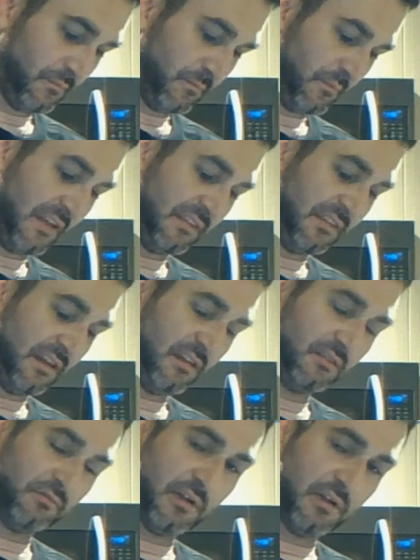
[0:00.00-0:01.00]
Not saying
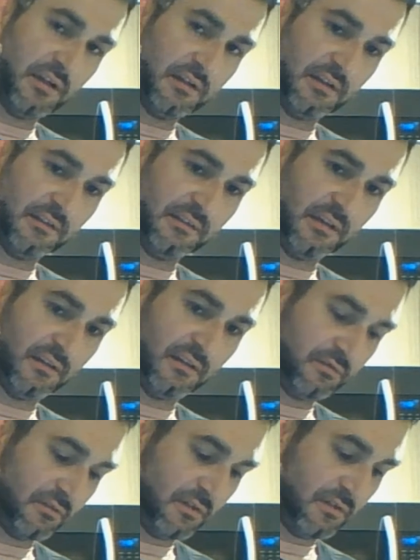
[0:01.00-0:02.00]
it's right, not saying it's
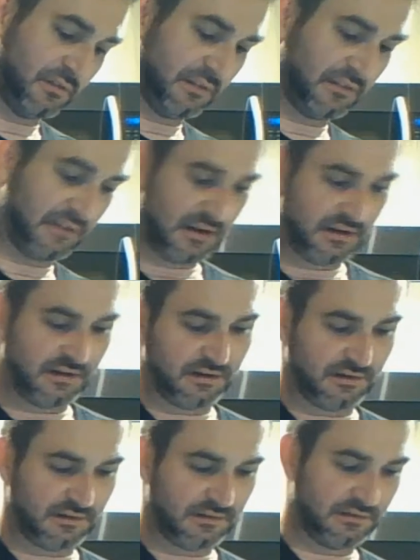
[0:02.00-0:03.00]
wrong, just saying it
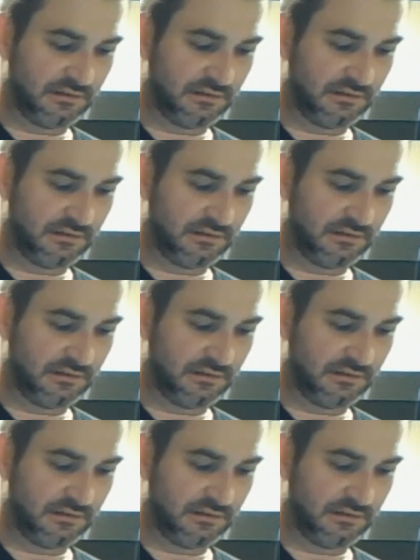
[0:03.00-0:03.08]
is.